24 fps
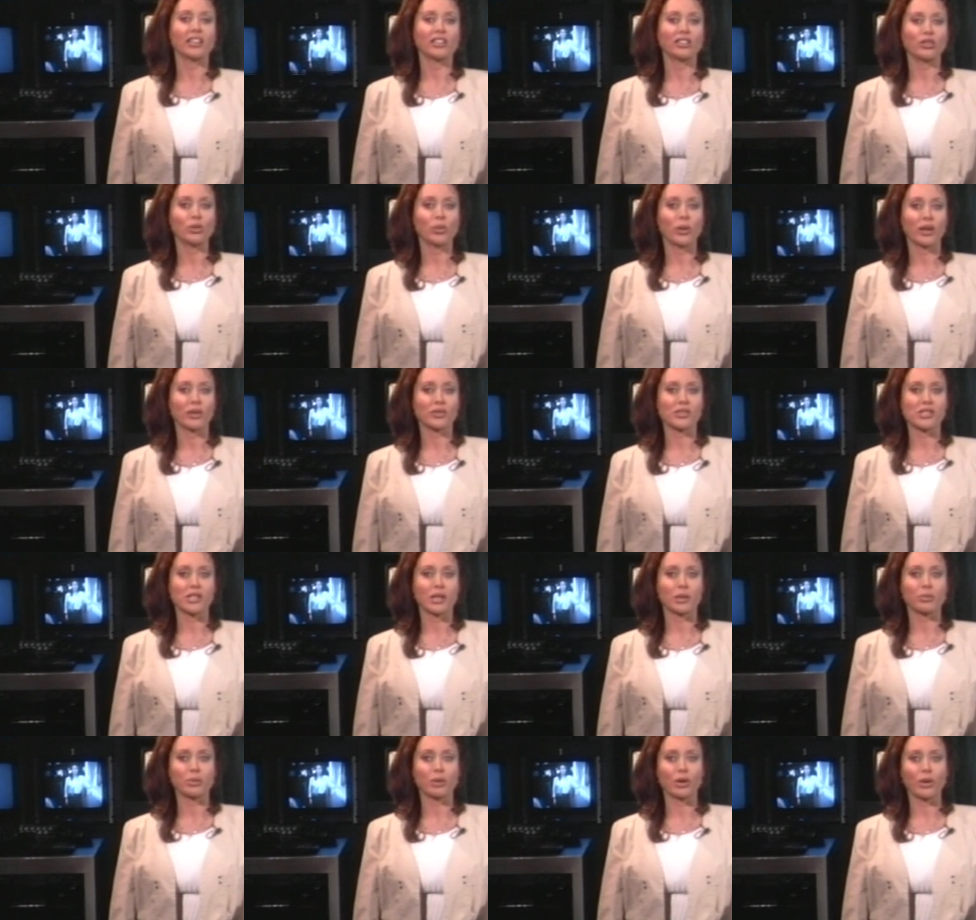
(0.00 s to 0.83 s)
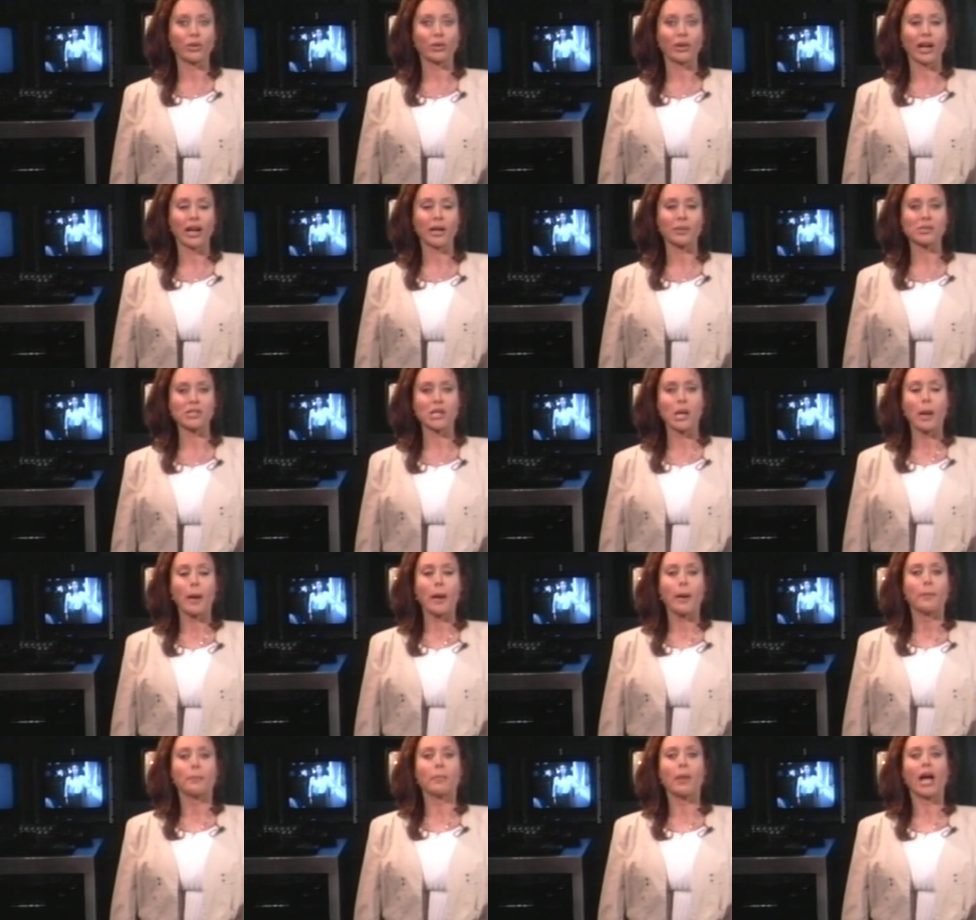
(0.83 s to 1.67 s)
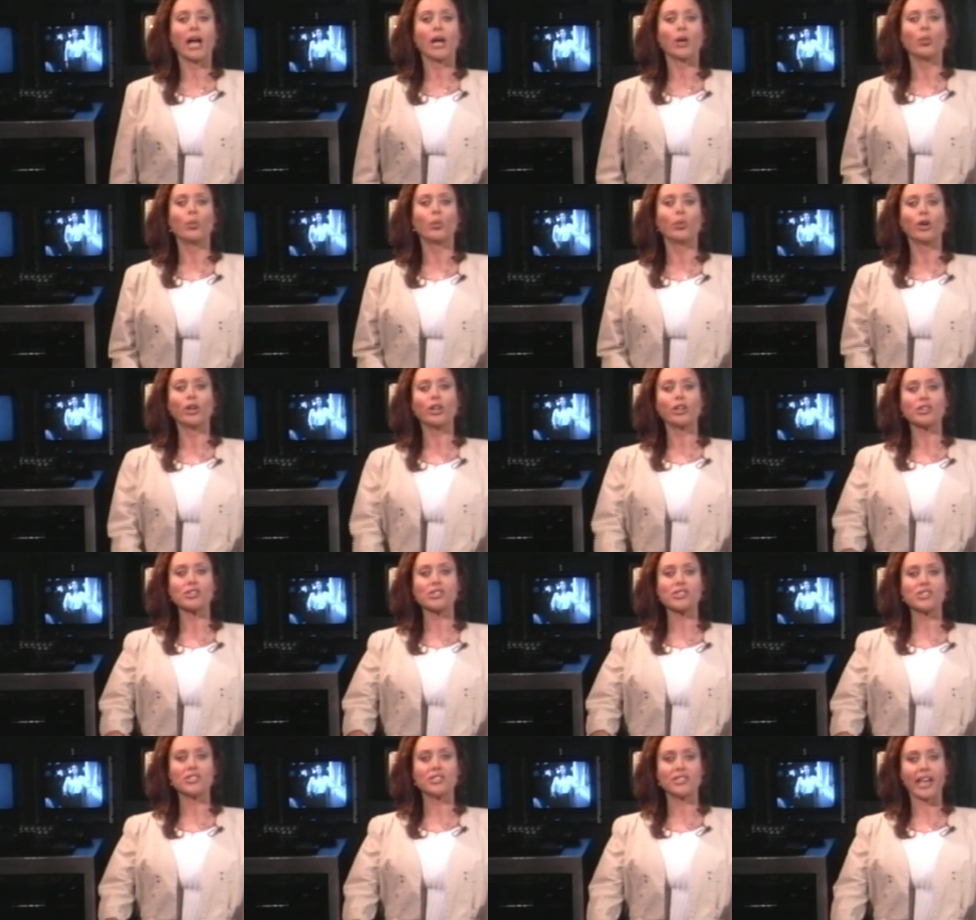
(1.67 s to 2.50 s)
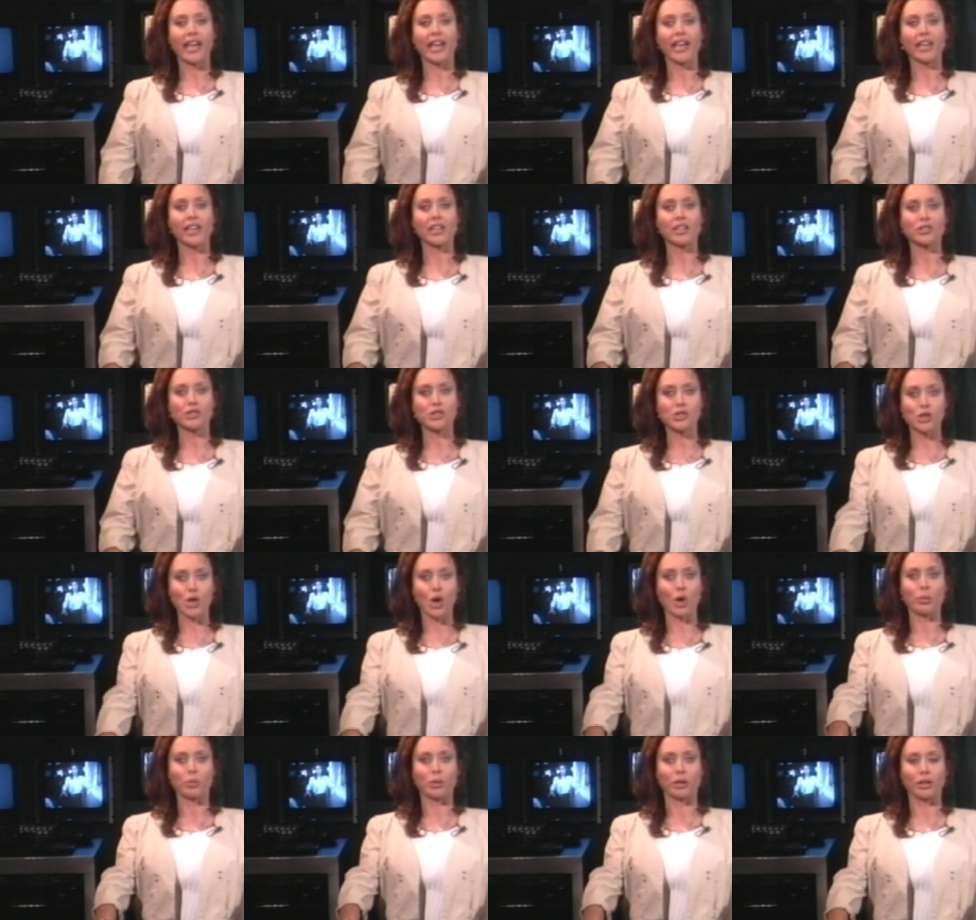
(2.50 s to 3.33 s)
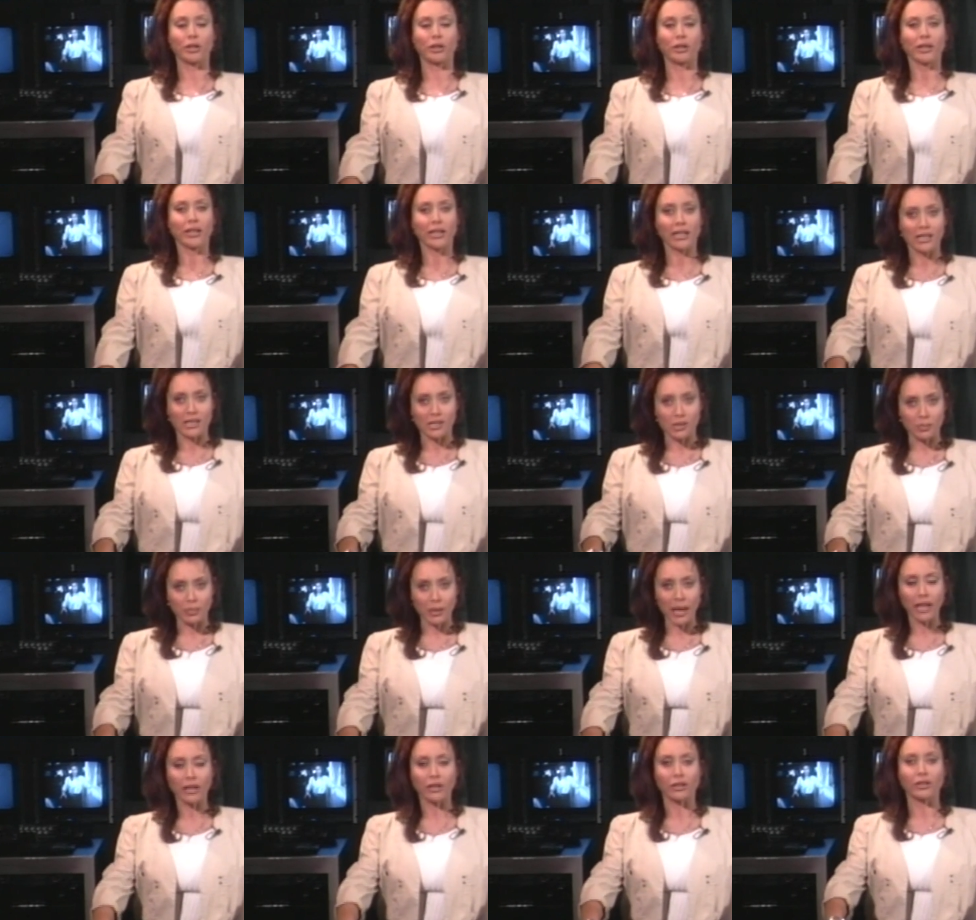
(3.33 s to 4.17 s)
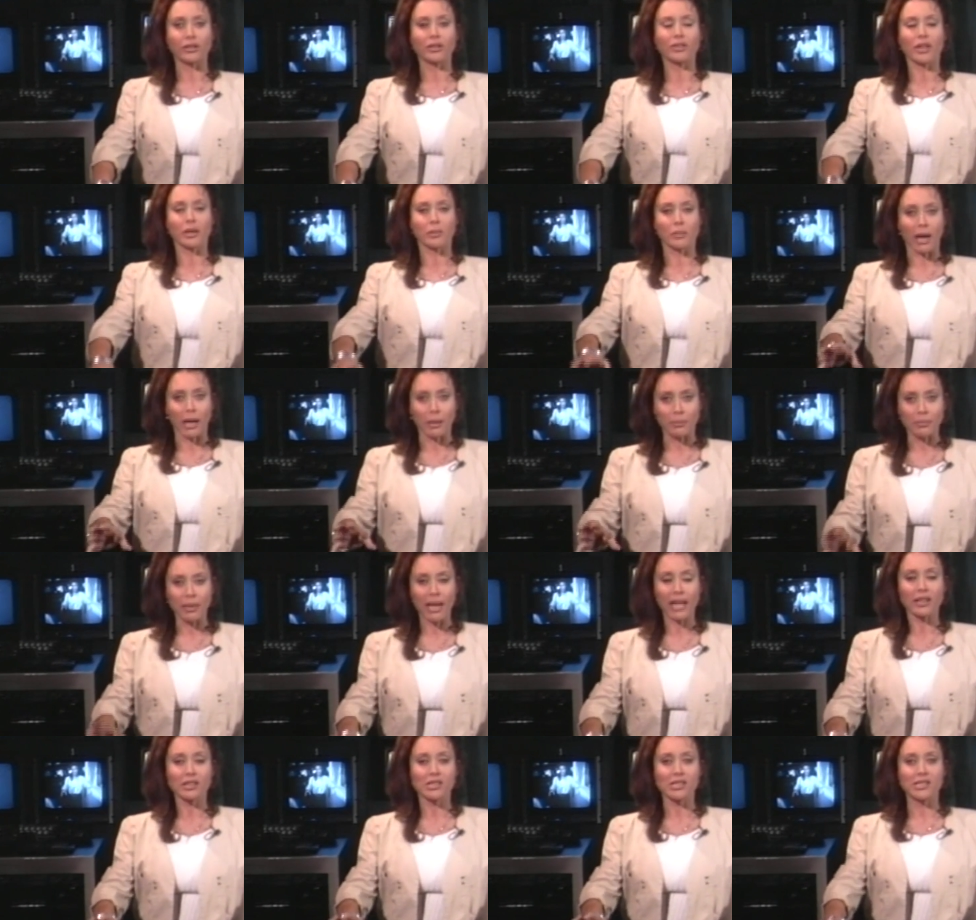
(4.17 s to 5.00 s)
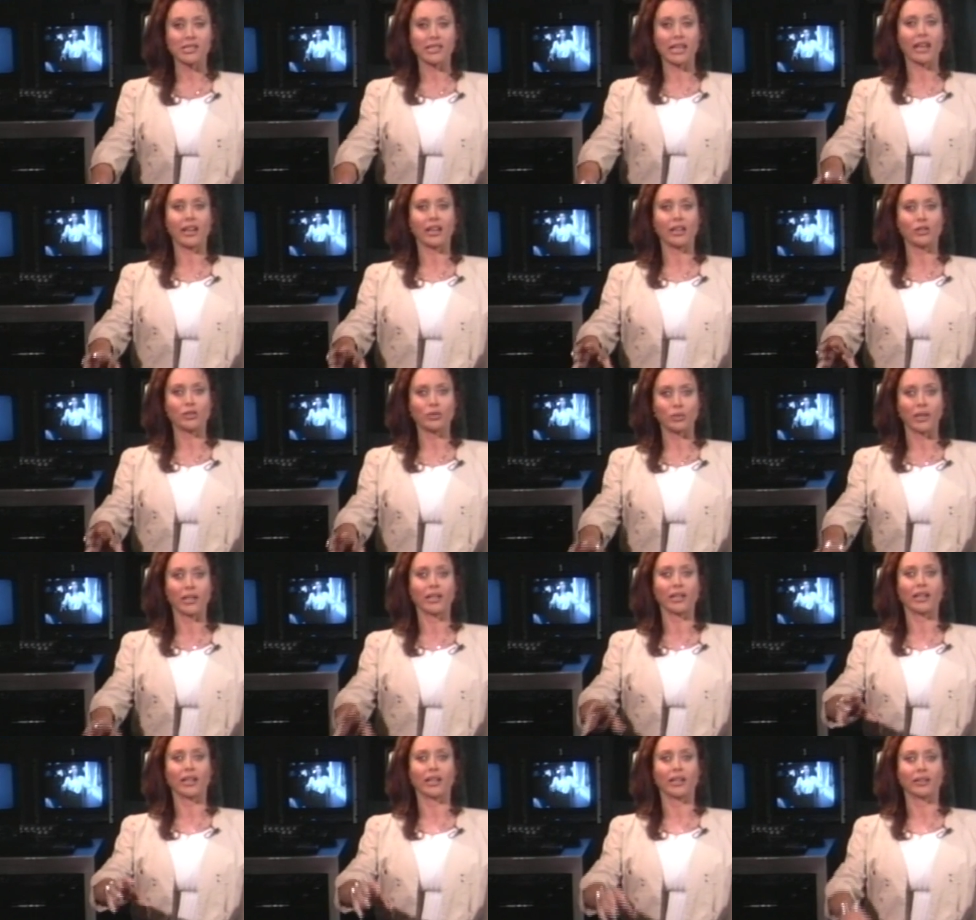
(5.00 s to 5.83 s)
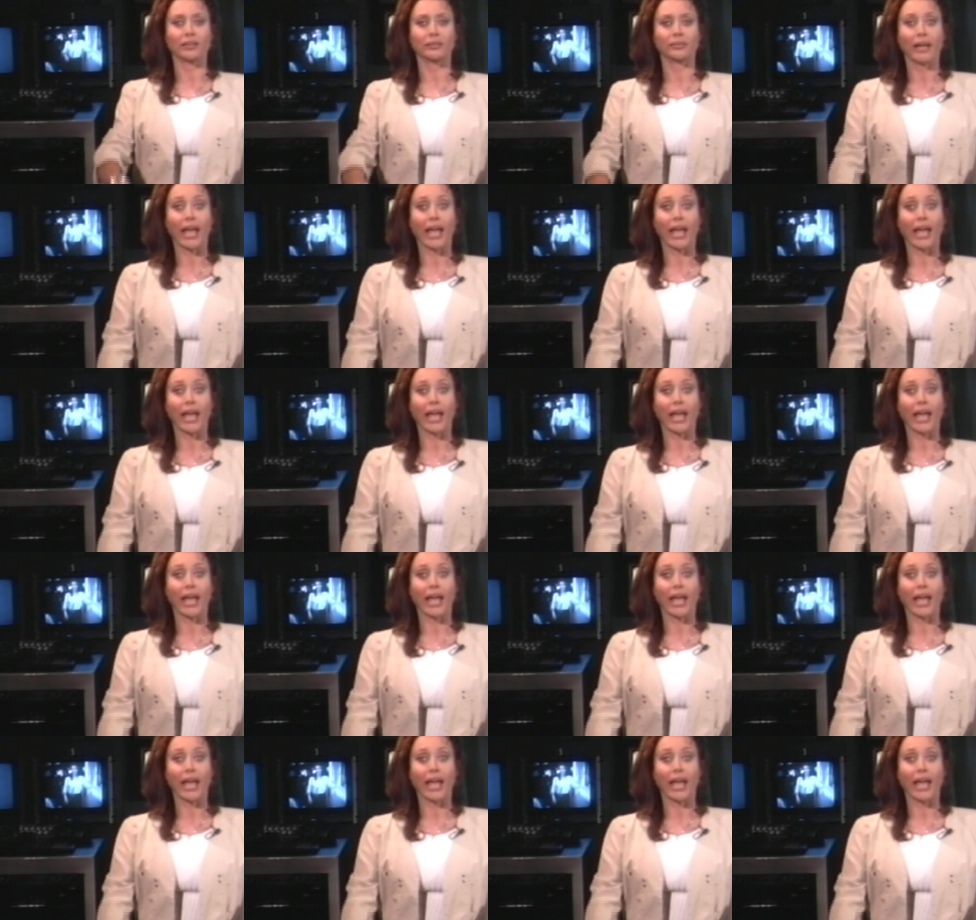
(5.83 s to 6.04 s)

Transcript: in 12-step programs, my worst day sober is better than my best day drinking.